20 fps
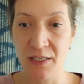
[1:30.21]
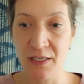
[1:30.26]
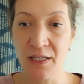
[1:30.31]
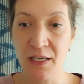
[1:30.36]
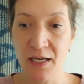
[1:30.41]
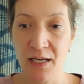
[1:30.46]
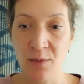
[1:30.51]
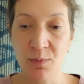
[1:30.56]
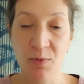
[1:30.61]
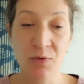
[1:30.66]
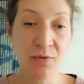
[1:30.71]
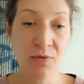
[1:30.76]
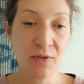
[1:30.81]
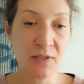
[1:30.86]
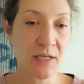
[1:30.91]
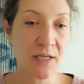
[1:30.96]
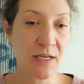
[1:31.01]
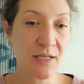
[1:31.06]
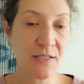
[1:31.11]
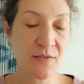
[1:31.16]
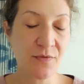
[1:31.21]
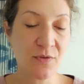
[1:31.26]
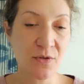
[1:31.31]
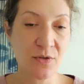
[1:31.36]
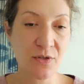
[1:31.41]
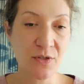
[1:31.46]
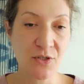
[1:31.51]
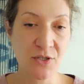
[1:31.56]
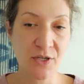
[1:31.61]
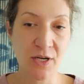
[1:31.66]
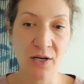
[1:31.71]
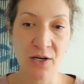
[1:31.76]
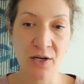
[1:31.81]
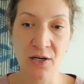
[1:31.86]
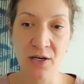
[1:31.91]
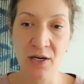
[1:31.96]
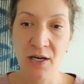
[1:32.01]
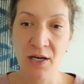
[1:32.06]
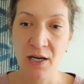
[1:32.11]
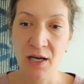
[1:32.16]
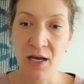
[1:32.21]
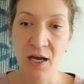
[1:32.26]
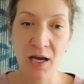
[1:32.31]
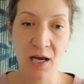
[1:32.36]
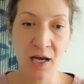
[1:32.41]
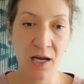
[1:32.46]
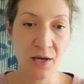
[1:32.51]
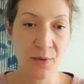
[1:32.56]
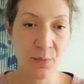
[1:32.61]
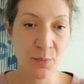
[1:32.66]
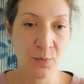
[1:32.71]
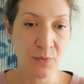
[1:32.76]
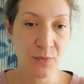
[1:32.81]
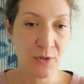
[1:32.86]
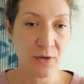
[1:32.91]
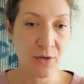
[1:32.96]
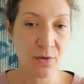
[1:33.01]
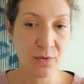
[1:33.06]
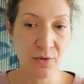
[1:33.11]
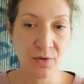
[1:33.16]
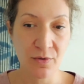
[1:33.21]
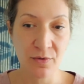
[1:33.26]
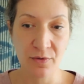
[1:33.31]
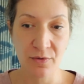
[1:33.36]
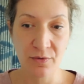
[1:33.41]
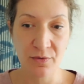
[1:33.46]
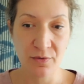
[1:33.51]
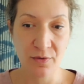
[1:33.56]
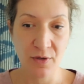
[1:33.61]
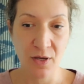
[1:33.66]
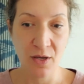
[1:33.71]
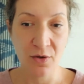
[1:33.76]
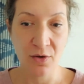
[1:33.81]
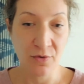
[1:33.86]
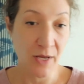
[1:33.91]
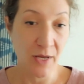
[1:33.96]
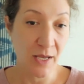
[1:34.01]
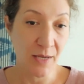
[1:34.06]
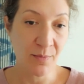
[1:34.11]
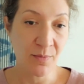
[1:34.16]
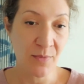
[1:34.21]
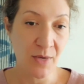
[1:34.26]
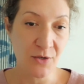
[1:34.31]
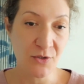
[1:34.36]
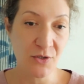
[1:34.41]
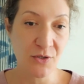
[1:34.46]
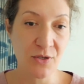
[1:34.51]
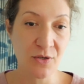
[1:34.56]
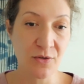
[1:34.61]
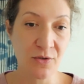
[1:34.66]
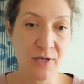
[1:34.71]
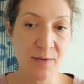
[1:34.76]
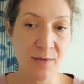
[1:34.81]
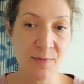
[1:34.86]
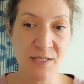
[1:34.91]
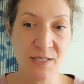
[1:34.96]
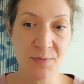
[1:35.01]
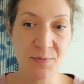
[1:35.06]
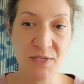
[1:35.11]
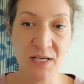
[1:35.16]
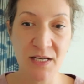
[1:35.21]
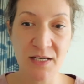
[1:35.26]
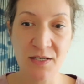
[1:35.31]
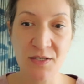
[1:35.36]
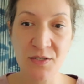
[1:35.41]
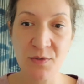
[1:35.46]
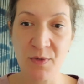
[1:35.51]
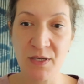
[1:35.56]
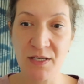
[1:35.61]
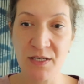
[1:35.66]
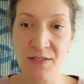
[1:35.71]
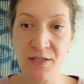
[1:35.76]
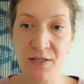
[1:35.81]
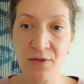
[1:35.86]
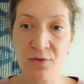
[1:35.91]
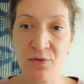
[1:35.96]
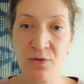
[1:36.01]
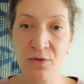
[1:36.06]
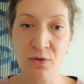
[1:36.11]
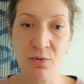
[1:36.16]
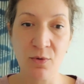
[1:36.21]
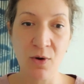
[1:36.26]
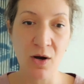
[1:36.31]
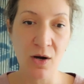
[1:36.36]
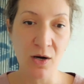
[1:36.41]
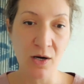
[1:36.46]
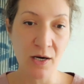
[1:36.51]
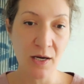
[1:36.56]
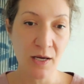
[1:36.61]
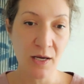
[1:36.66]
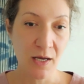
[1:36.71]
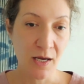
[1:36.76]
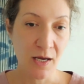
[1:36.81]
It'd be really nice if you could share, your name, make sure that your name is updated so we can tell who you are,